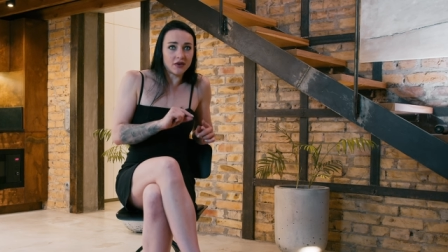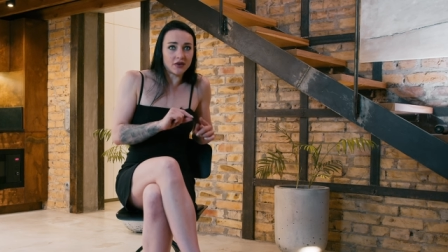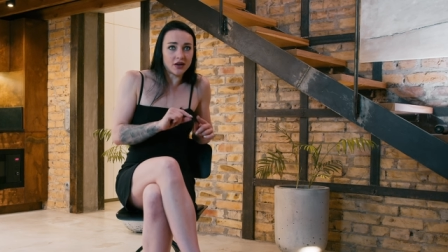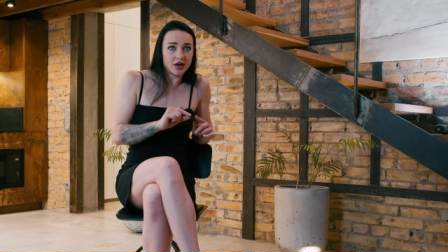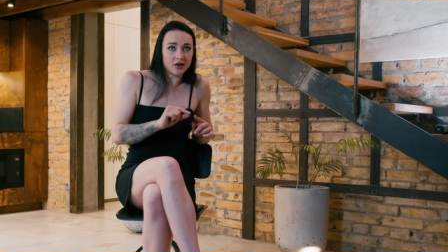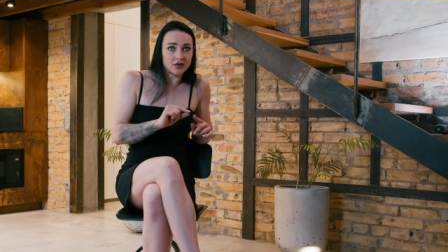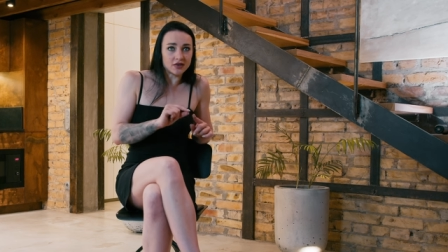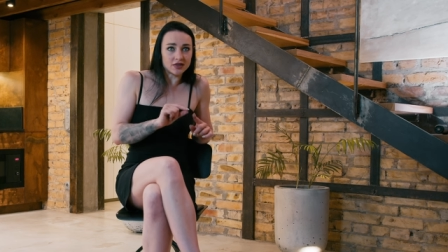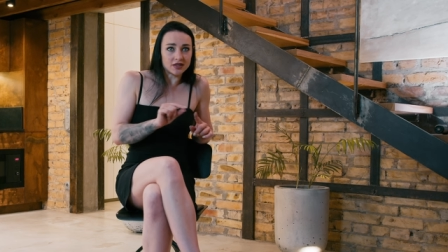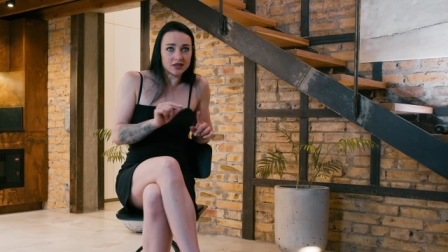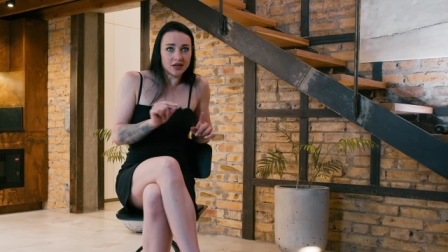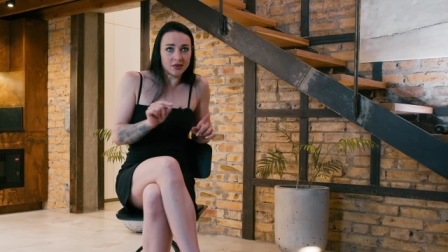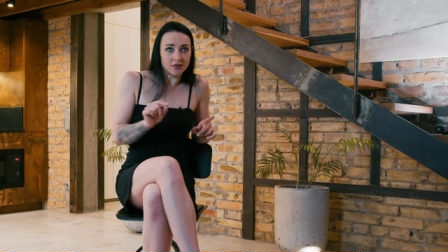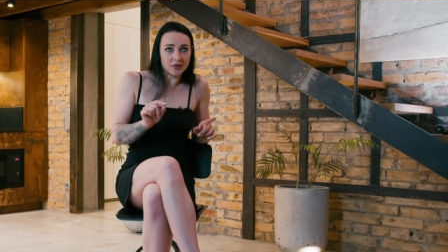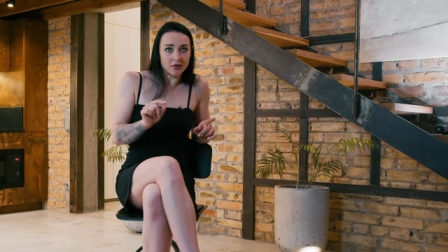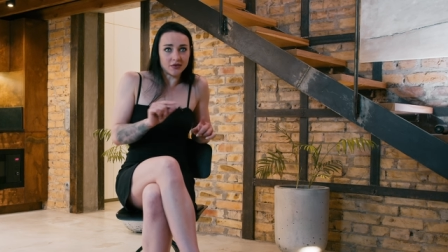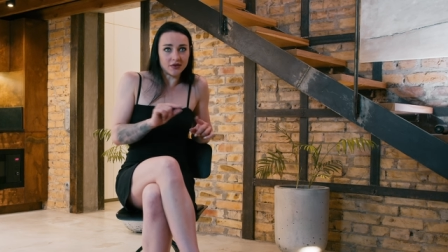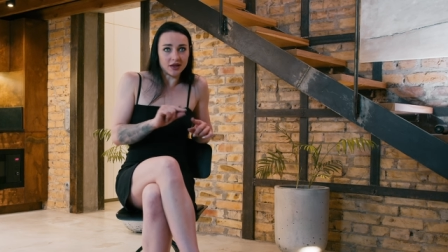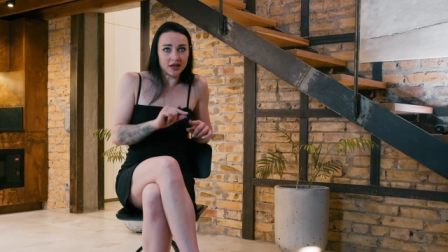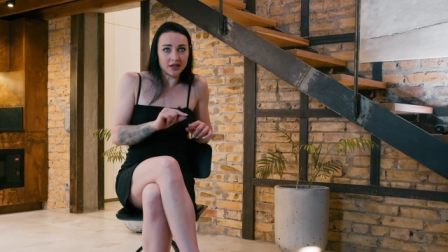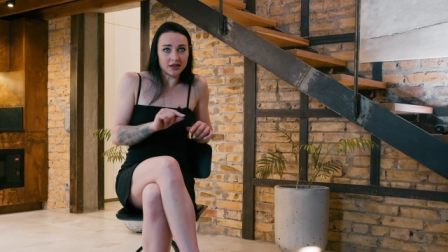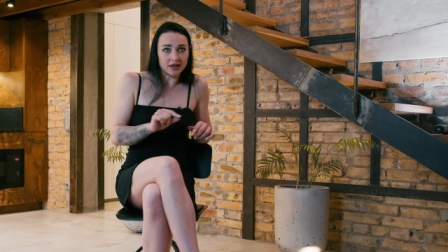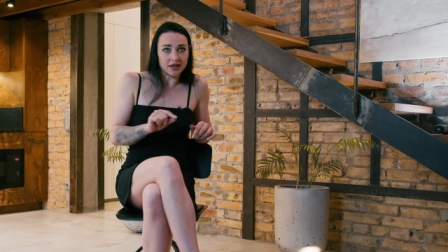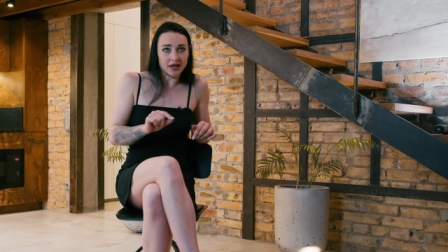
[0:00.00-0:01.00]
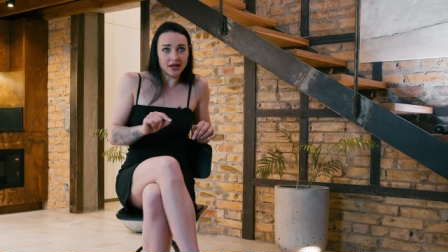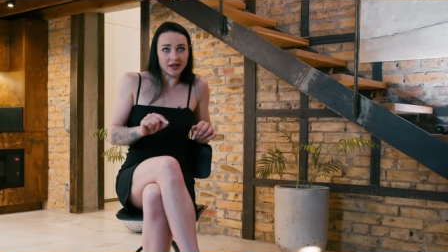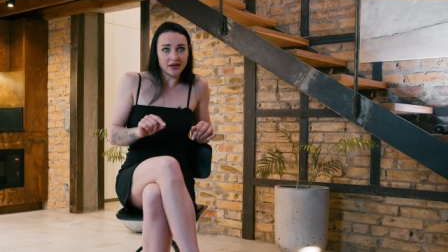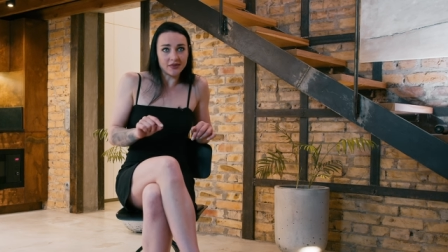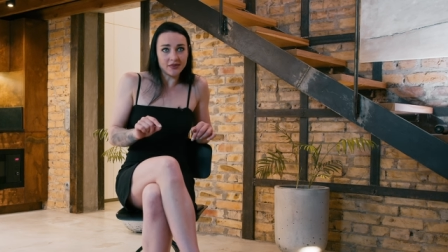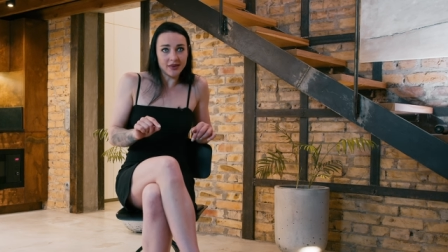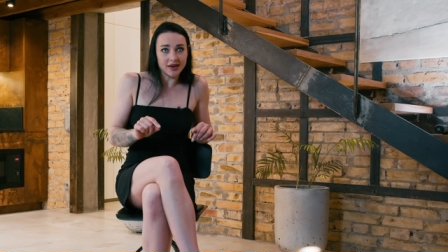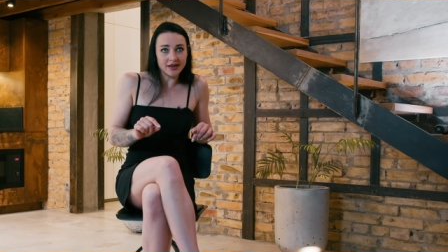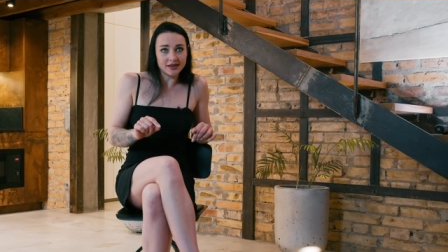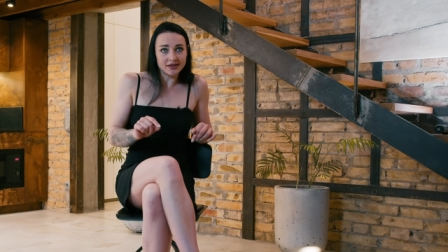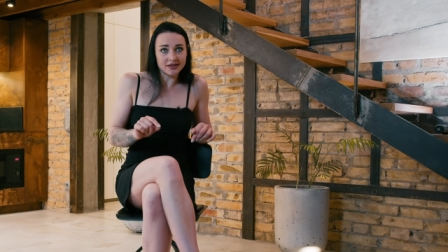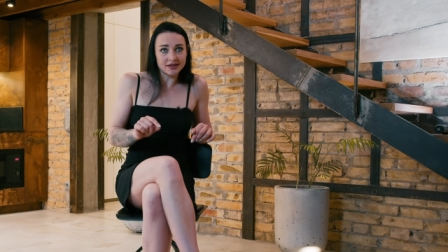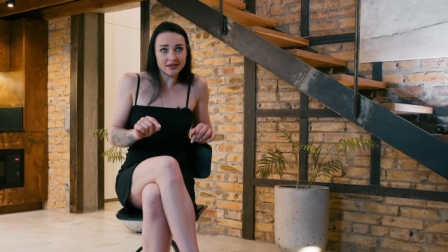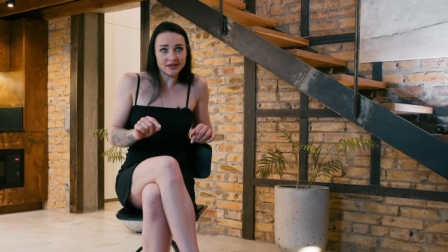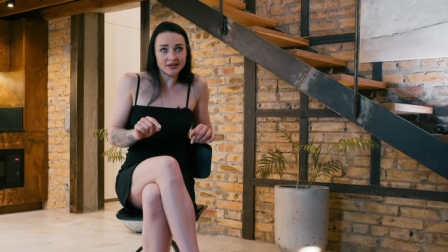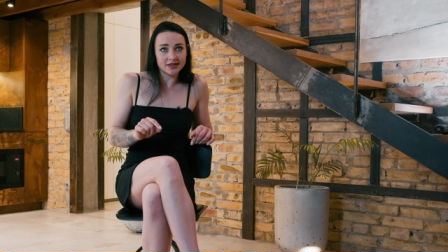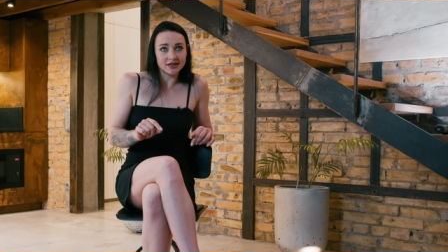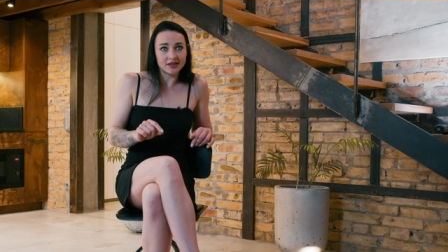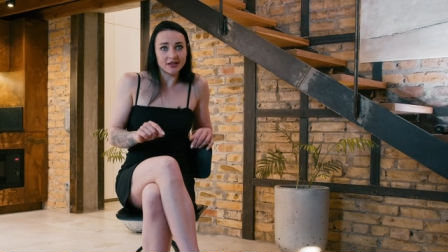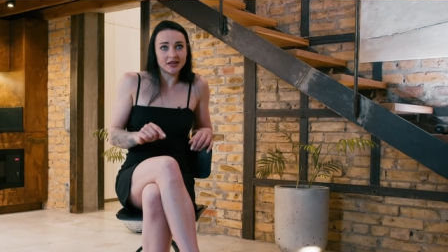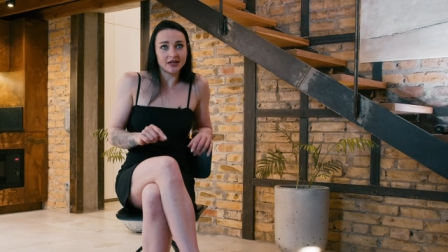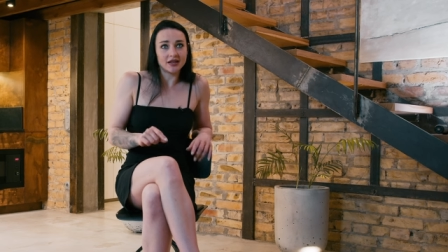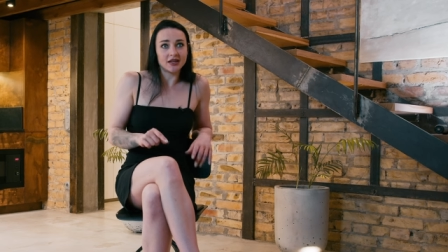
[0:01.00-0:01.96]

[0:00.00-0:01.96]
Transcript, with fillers: out some of that elements